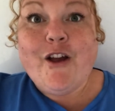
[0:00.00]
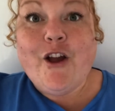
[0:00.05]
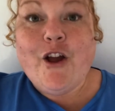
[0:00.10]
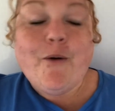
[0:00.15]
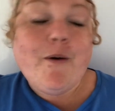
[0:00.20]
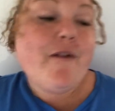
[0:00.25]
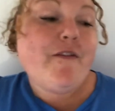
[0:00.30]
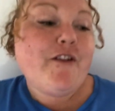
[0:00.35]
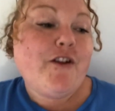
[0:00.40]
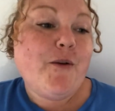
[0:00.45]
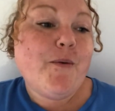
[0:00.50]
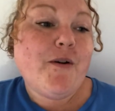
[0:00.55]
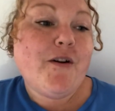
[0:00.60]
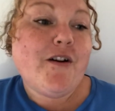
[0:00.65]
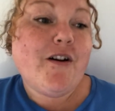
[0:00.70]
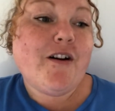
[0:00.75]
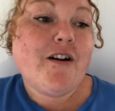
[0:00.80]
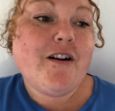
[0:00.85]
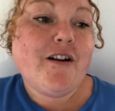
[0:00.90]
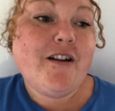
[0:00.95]
whoever you
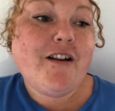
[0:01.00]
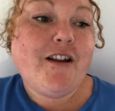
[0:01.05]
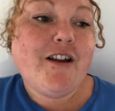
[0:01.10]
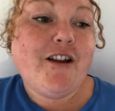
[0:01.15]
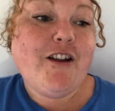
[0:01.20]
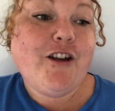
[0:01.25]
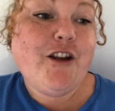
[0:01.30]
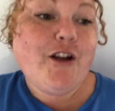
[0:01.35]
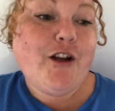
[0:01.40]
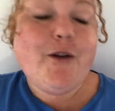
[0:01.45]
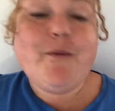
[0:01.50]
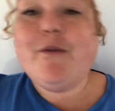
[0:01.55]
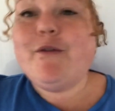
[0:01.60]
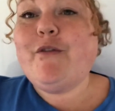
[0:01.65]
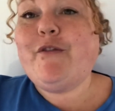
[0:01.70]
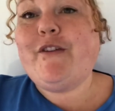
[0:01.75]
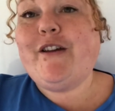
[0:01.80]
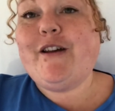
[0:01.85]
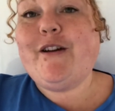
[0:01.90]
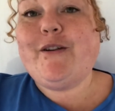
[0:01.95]
are, you will
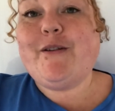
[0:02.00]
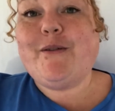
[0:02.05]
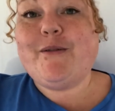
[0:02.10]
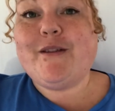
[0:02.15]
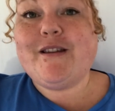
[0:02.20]
feel